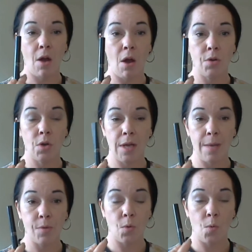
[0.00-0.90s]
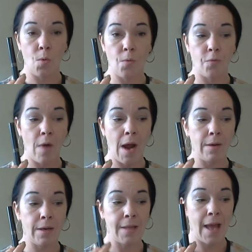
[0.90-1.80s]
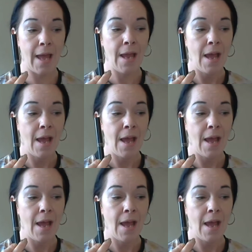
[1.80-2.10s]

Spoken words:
on your lips all throughout the day.